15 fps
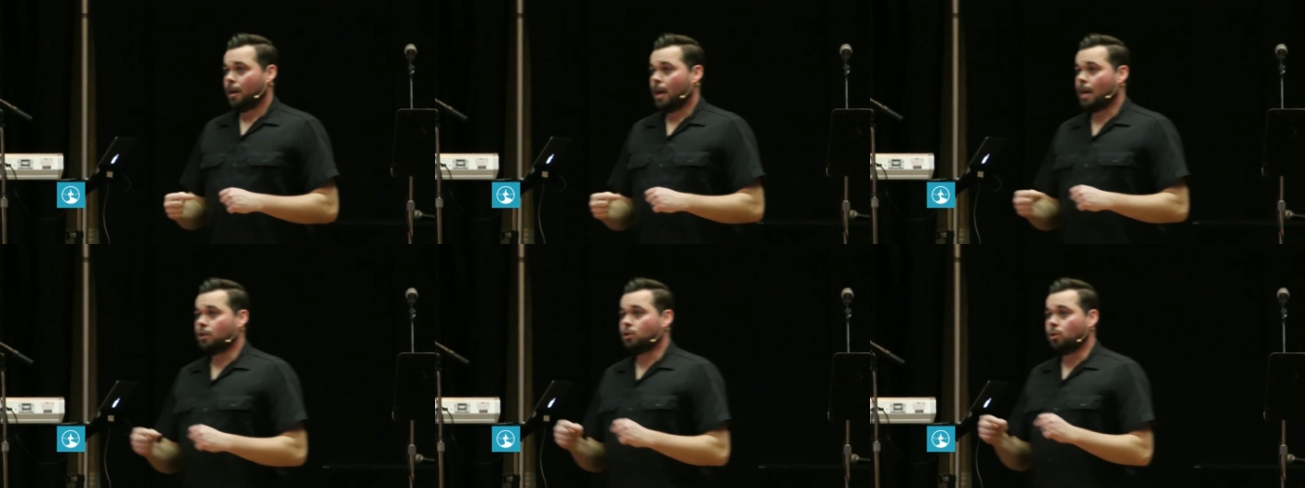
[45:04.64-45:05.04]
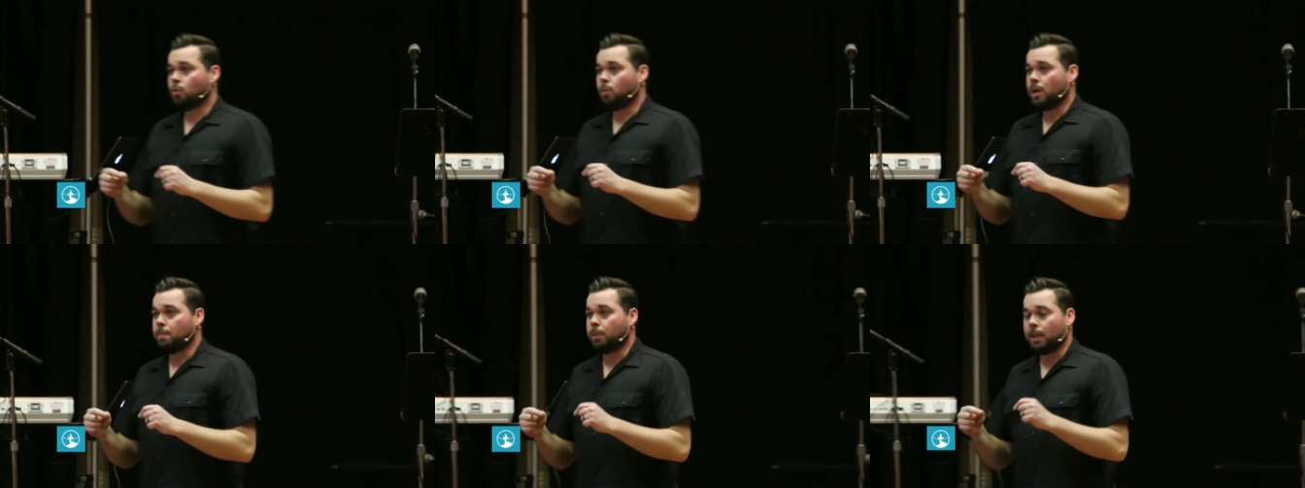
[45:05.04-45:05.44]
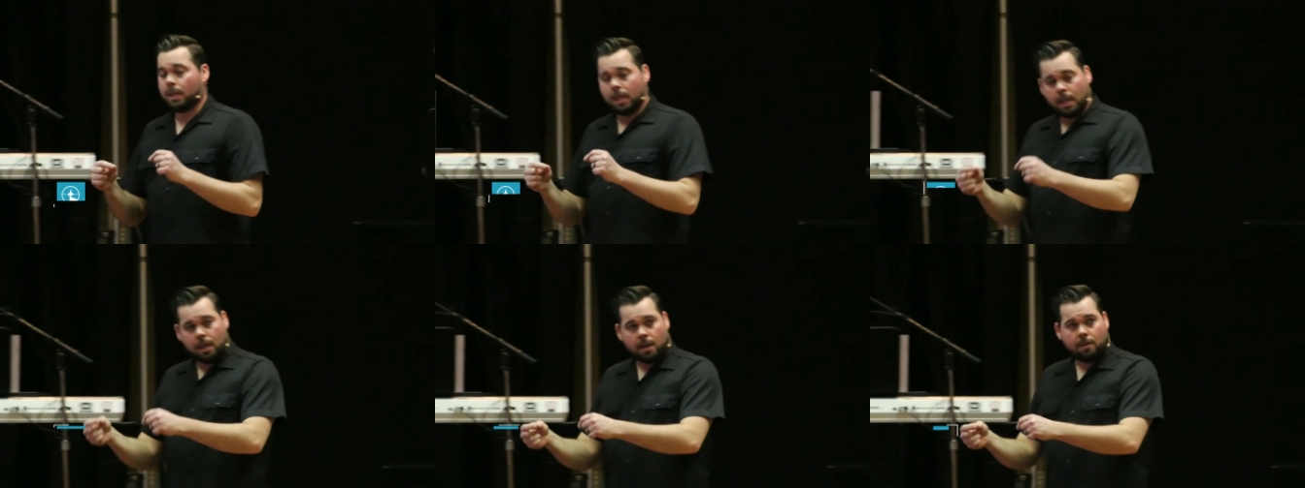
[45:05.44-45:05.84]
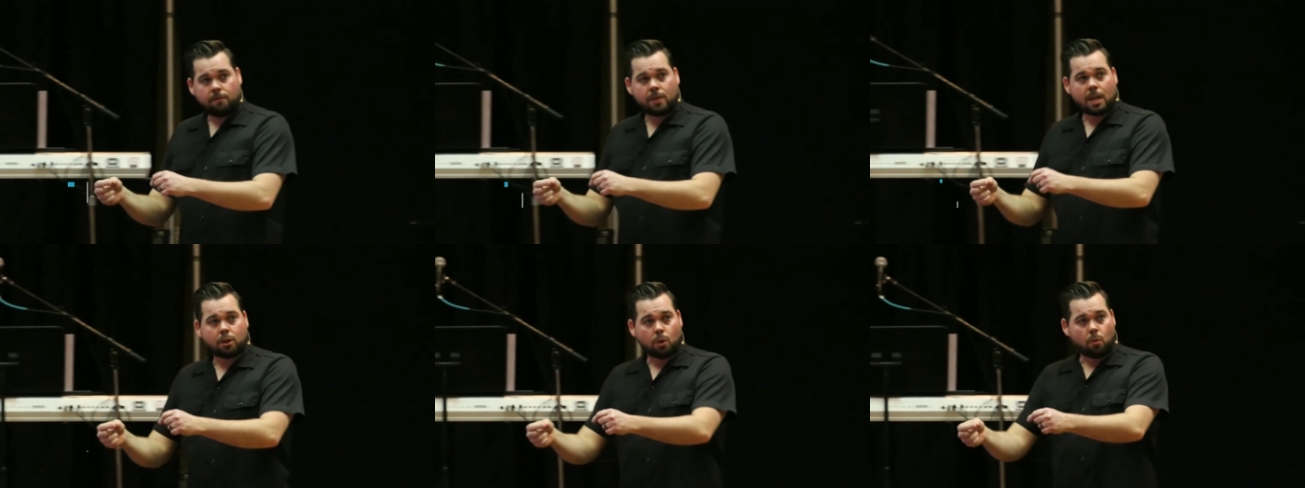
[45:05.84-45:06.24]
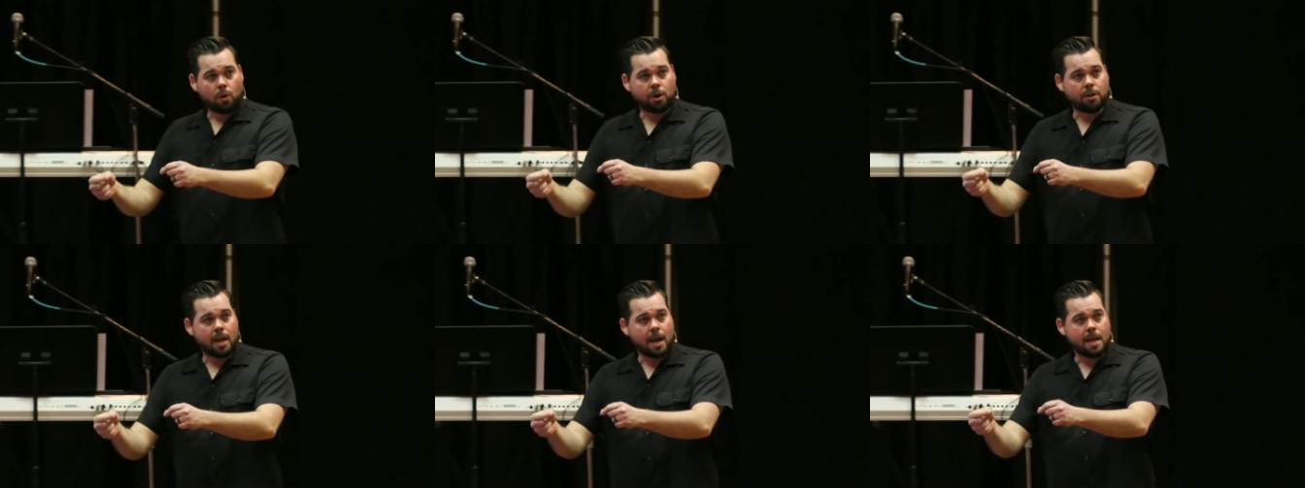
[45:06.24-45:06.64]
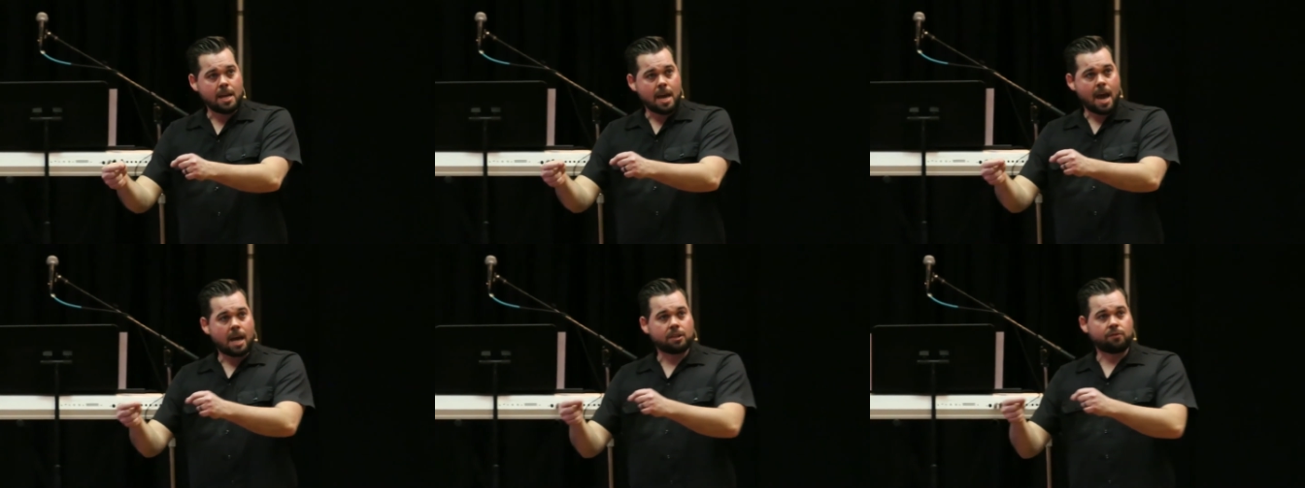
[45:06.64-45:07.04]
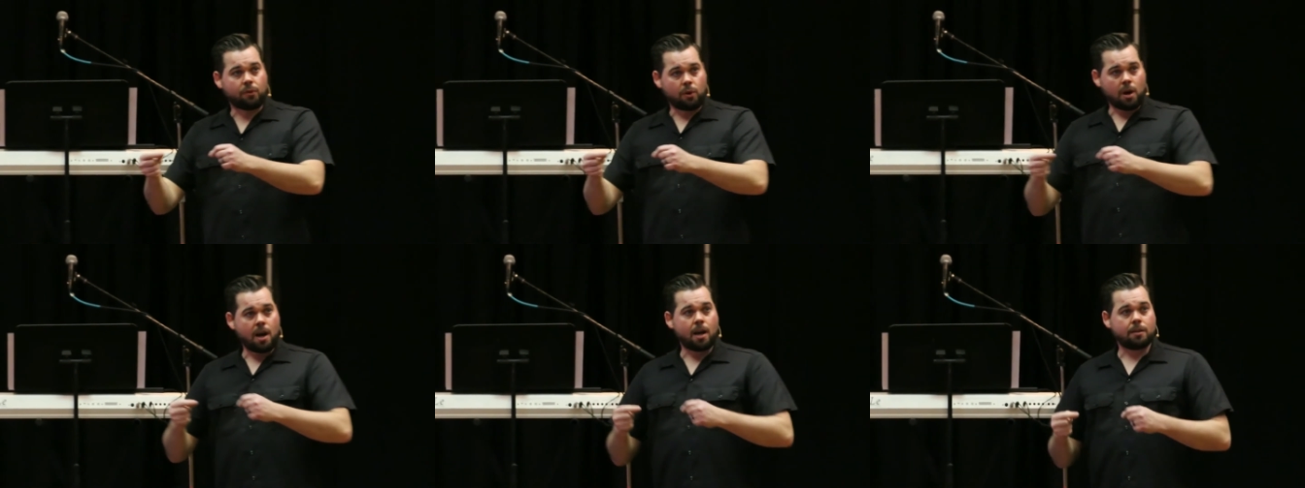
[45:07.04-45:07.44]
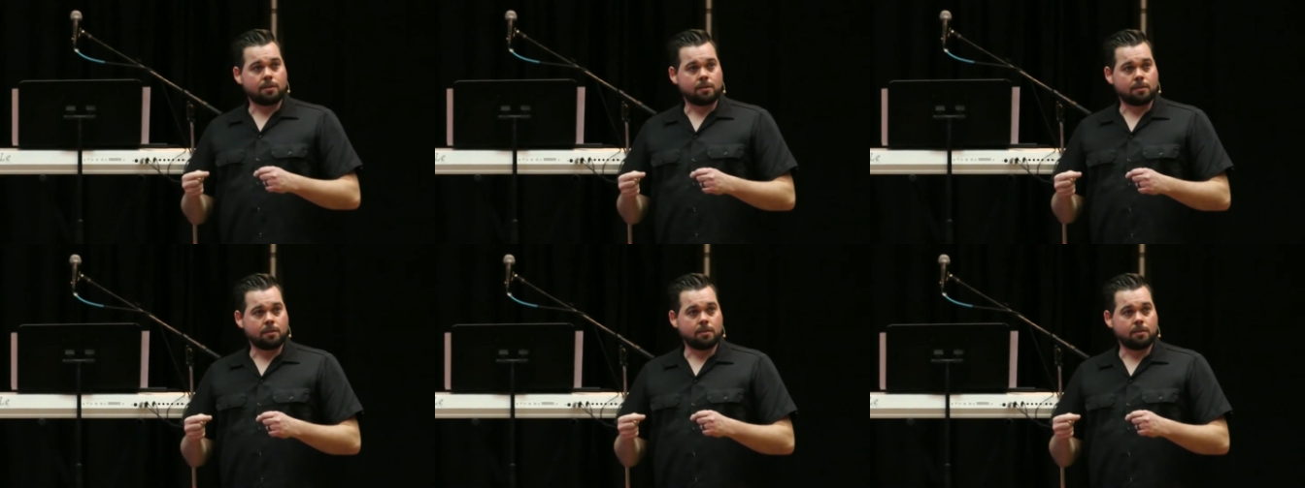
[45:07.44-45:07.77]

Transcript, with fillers: And do we believe that the word that He has for us